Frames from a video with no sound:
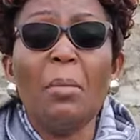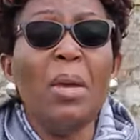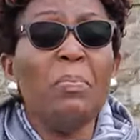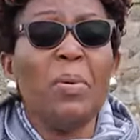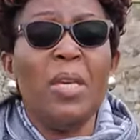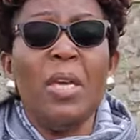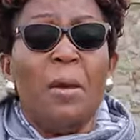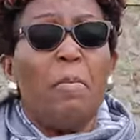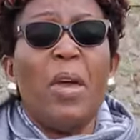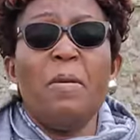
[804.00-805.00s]
maybe
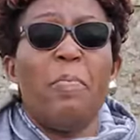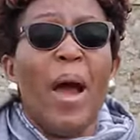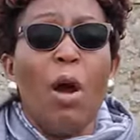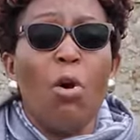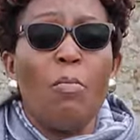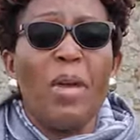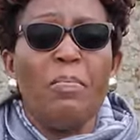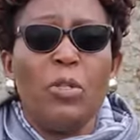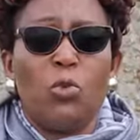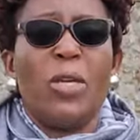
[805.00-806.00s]
paper, or
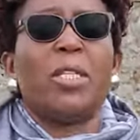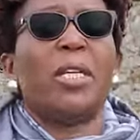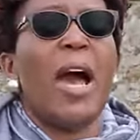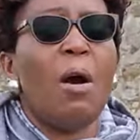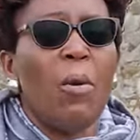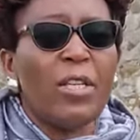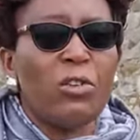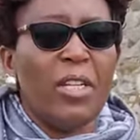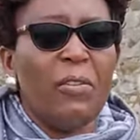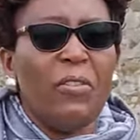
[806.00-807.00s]
maybe 20
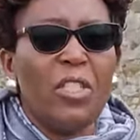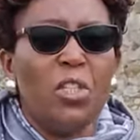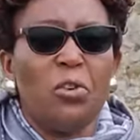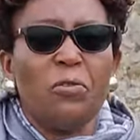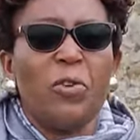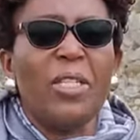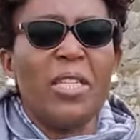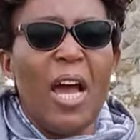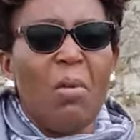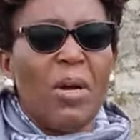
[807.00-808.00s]
hours, your deficit of
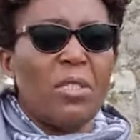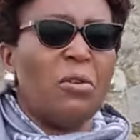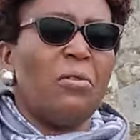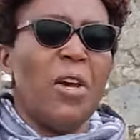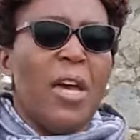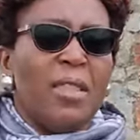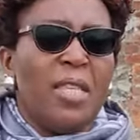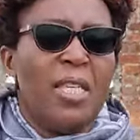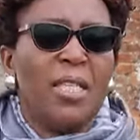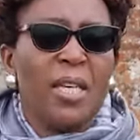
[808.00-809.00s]
20 hours of
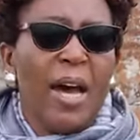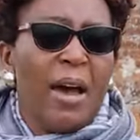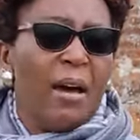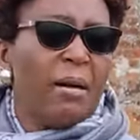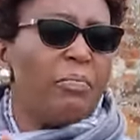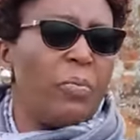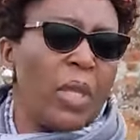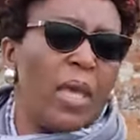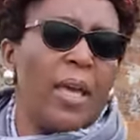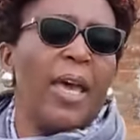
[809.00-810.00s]
this
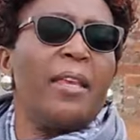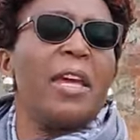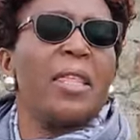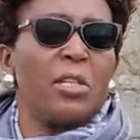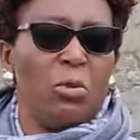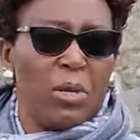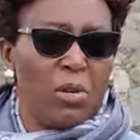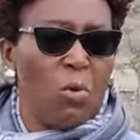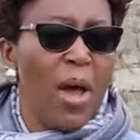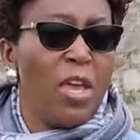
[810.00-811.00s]
area that we
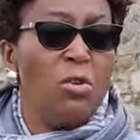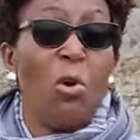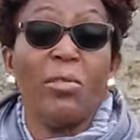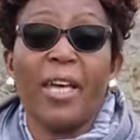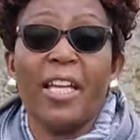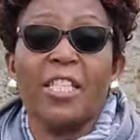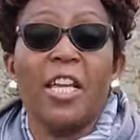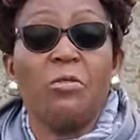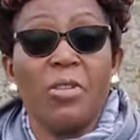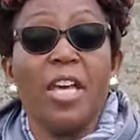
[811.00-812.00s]
require you. Or they can
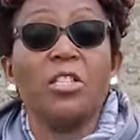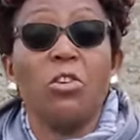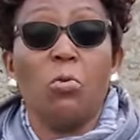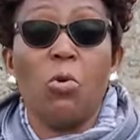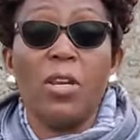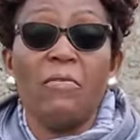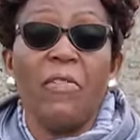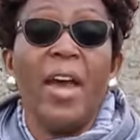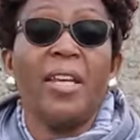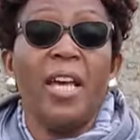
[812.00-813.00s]
tell you, yes, you're
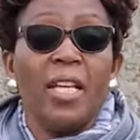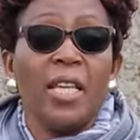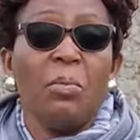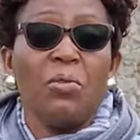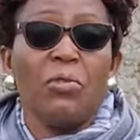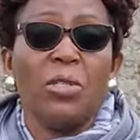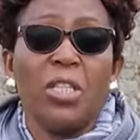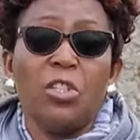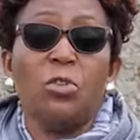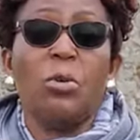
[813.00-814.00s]
qualified. Some of those
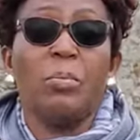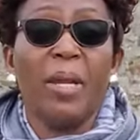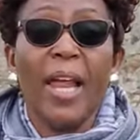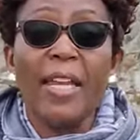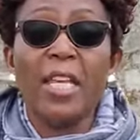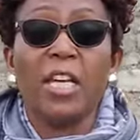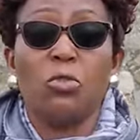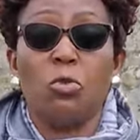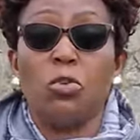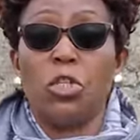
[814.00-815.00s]
things you will be learning
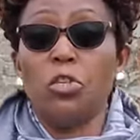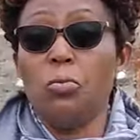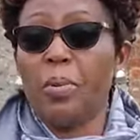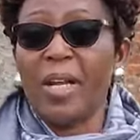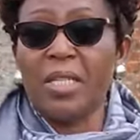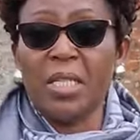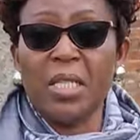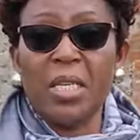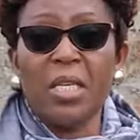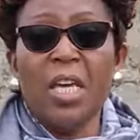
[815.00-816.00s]
as you continue
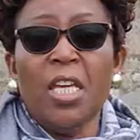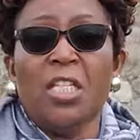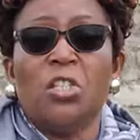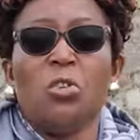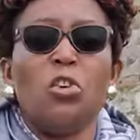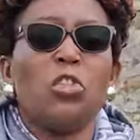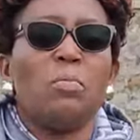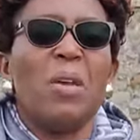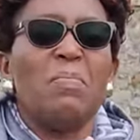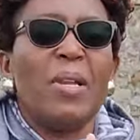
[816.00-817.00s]
practicing. It is
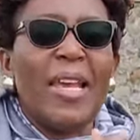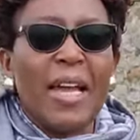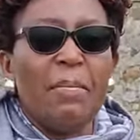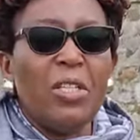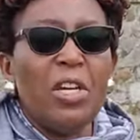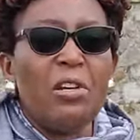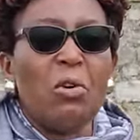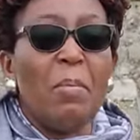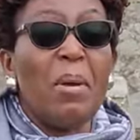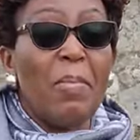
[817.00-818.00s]
not maybe like a major
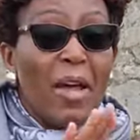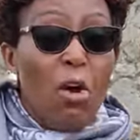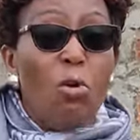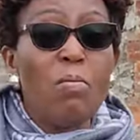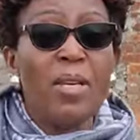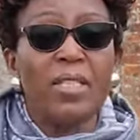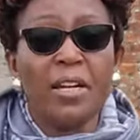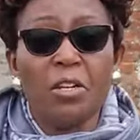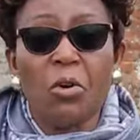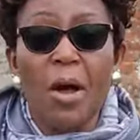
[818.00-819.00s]
requirement, but all
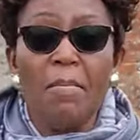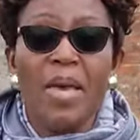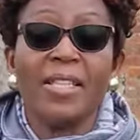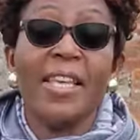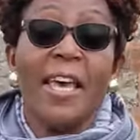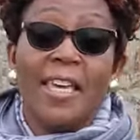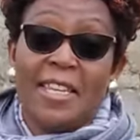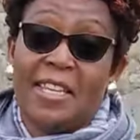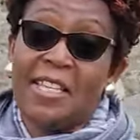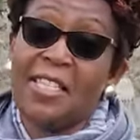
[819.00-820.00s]
major requirements,
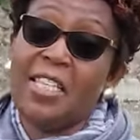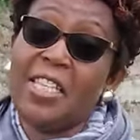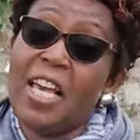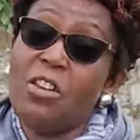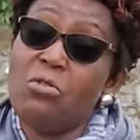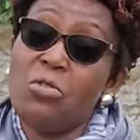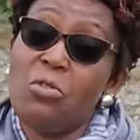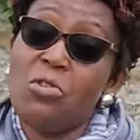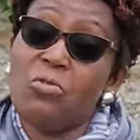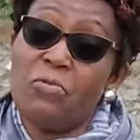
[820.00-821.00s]
in case they tell you,
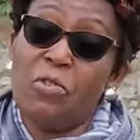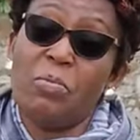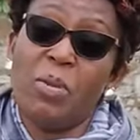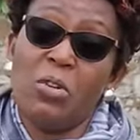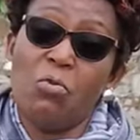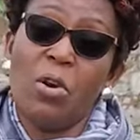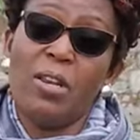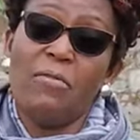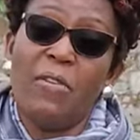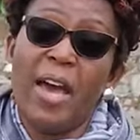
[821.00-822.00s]
no, you've not been
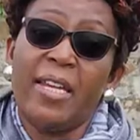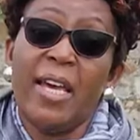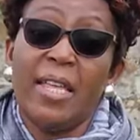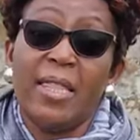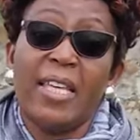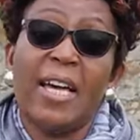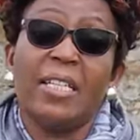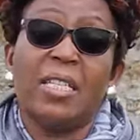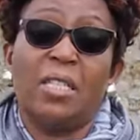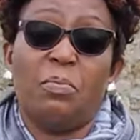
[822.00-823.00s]
qualified,
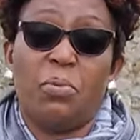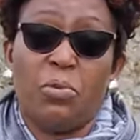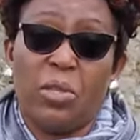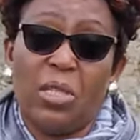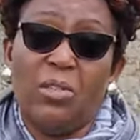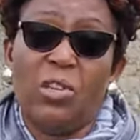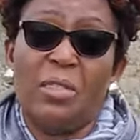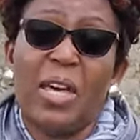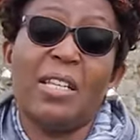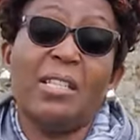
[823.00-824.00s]
that is the
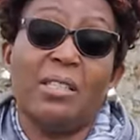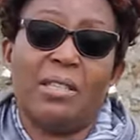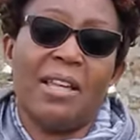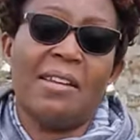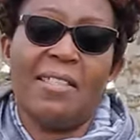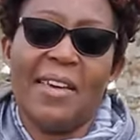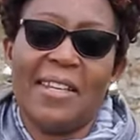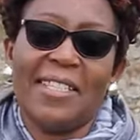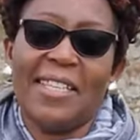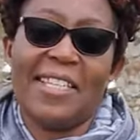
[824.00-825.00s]
procedure, that is the standard
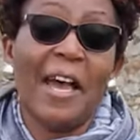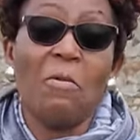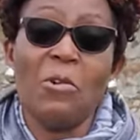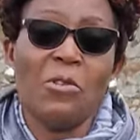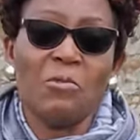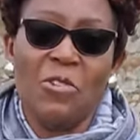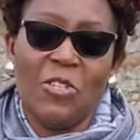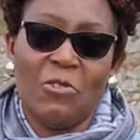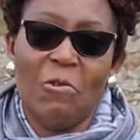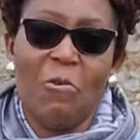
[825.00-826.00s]
that is set. I want to
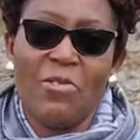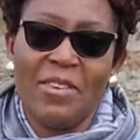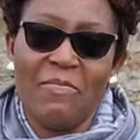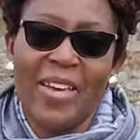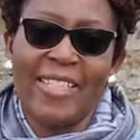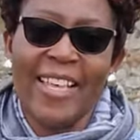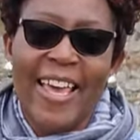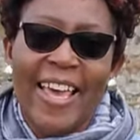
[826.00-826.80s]
wish you all the best